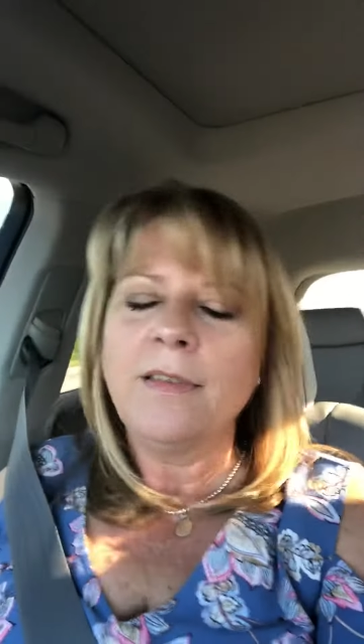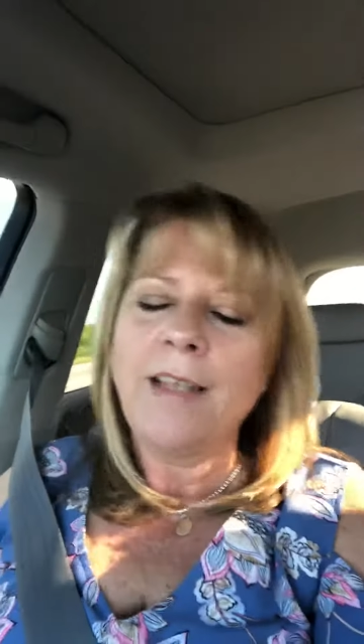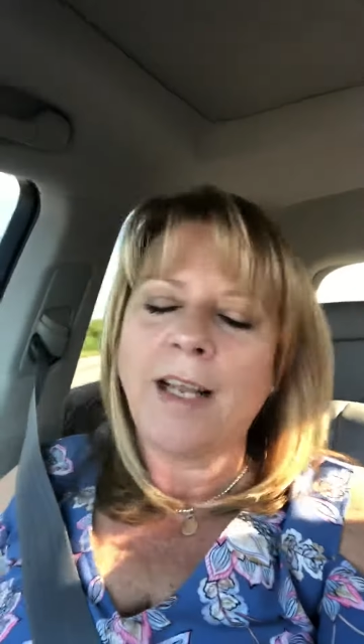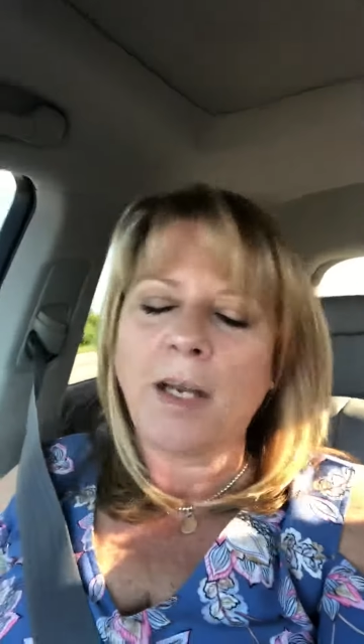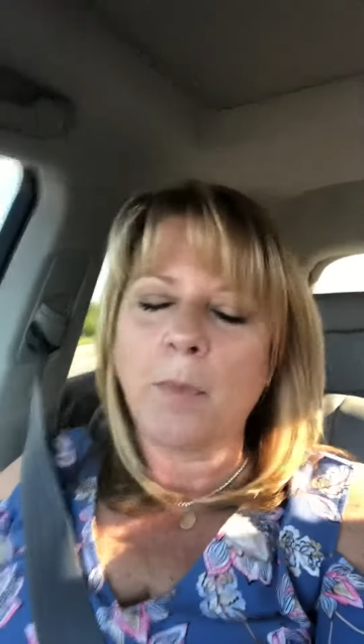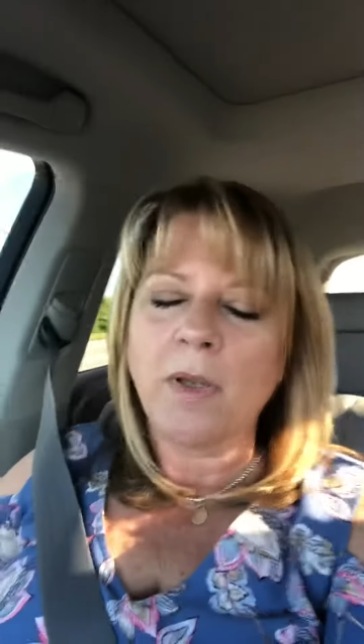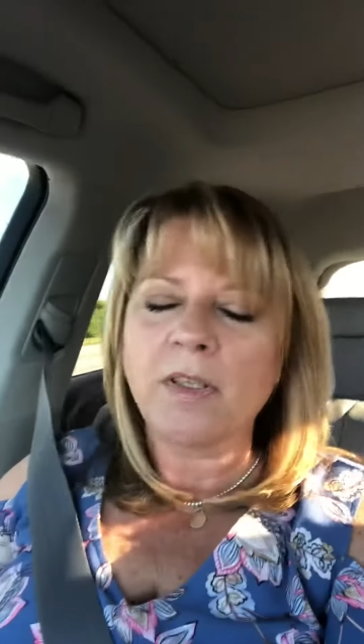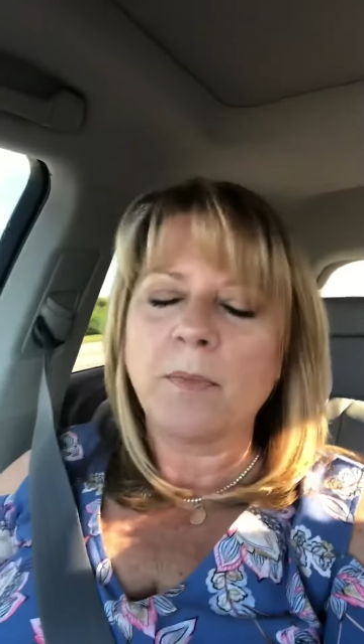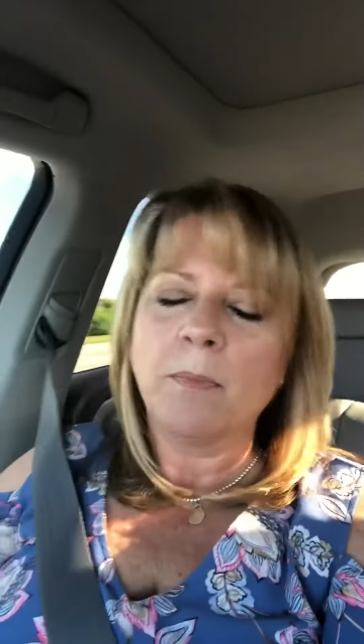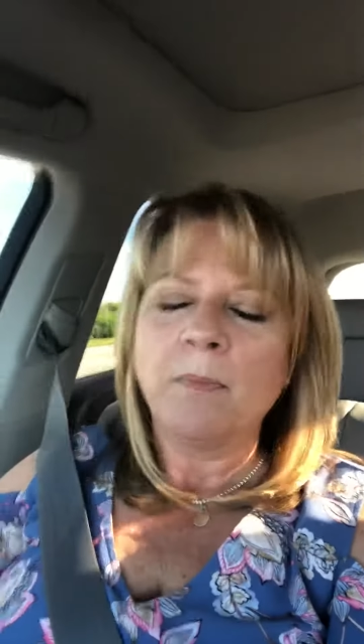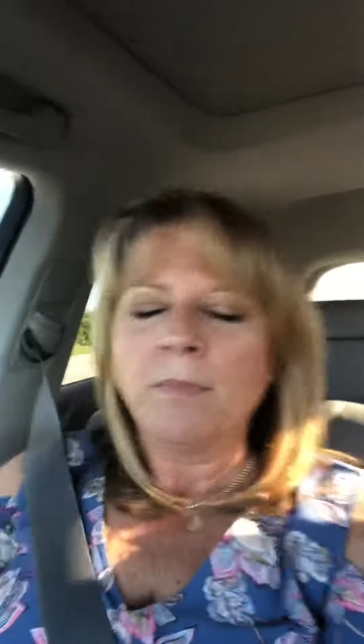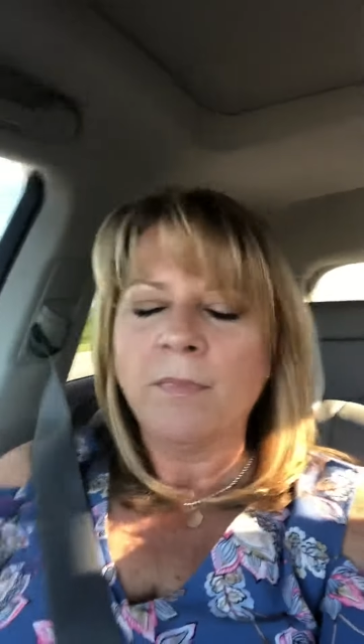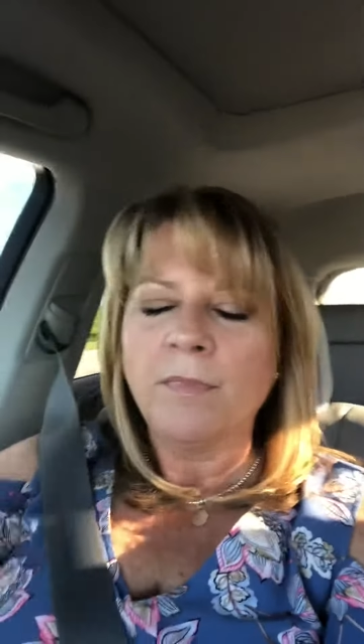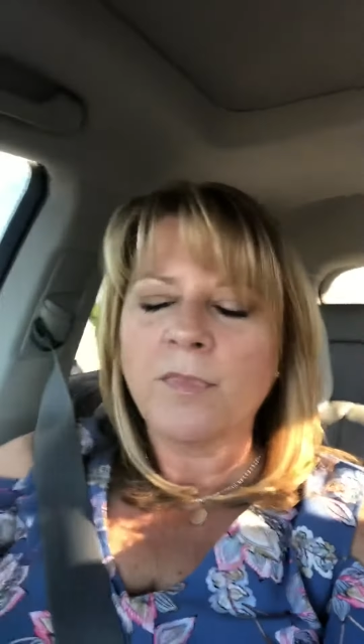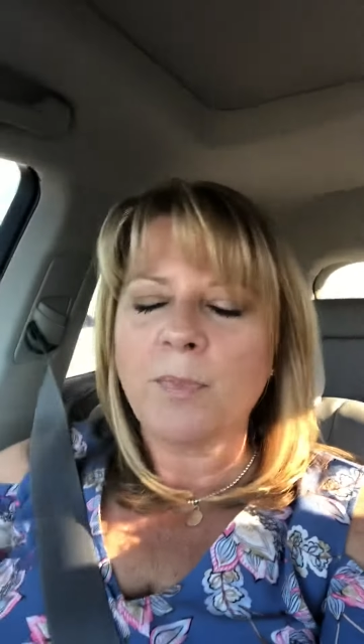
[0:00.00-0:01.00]
Anyways,
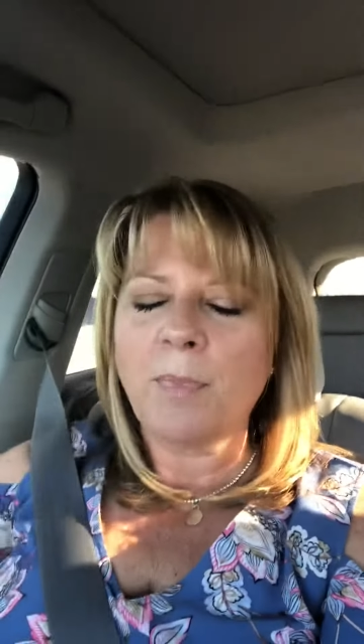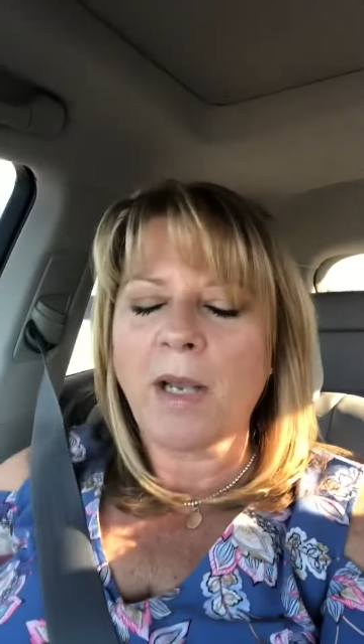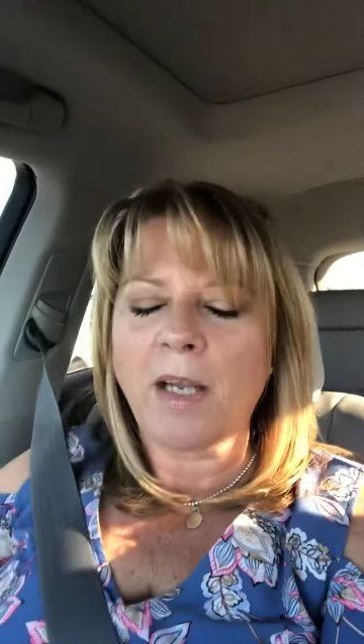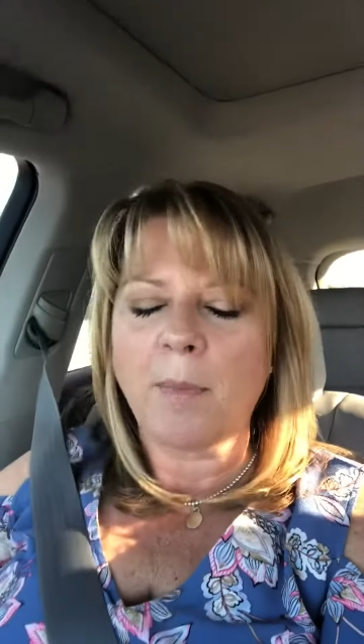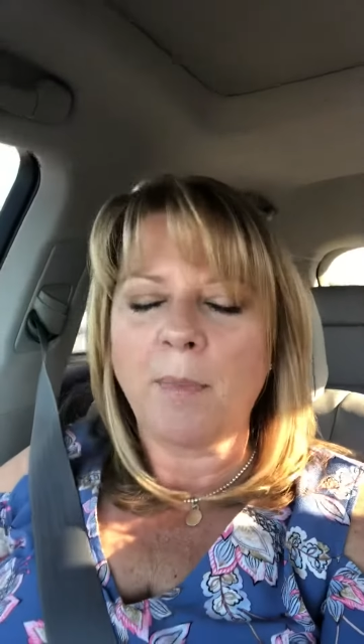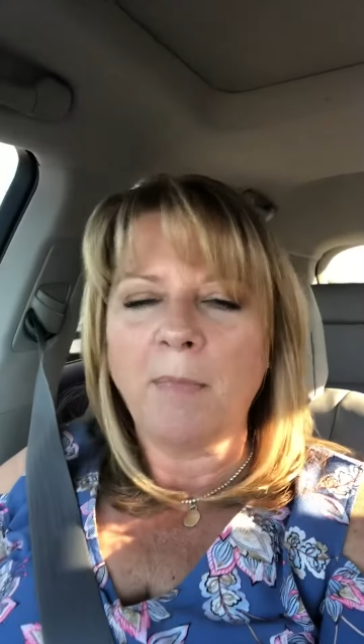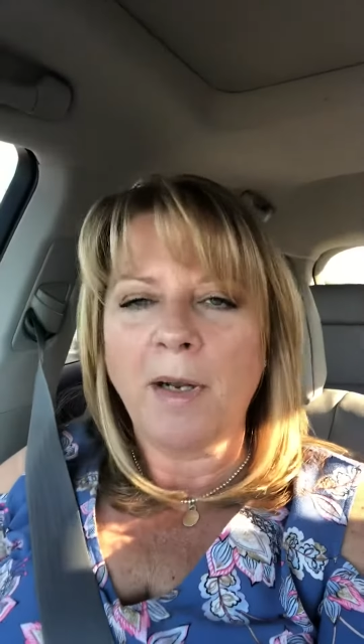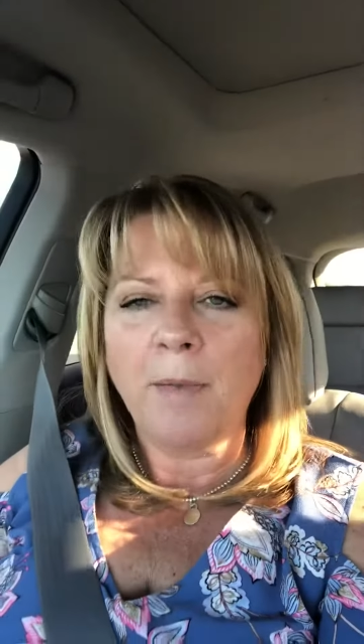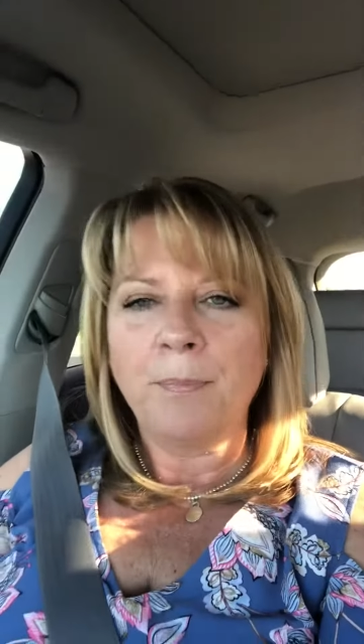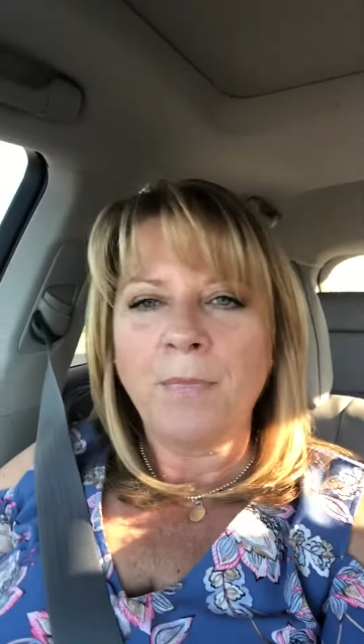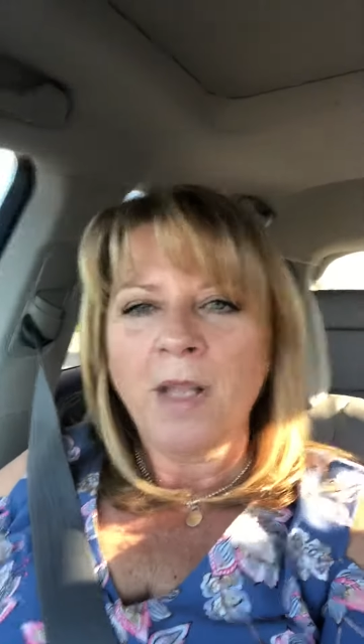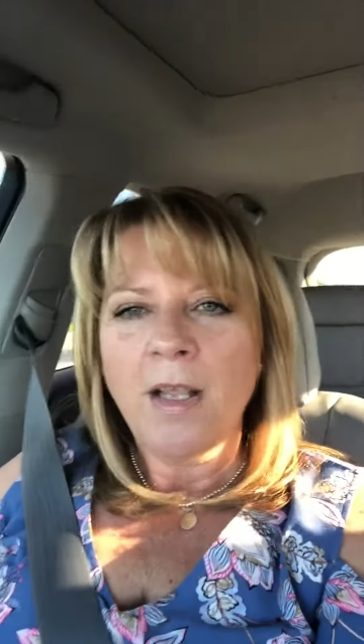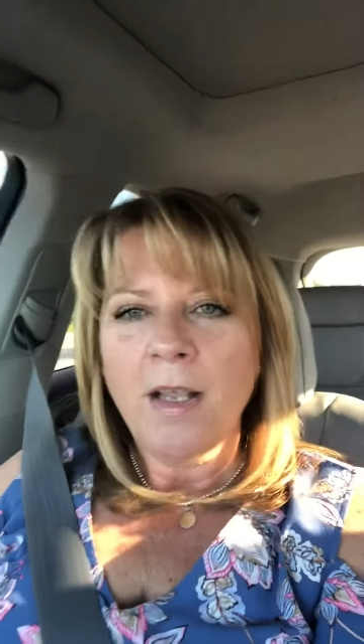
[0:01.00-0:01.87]
let's back up a minute.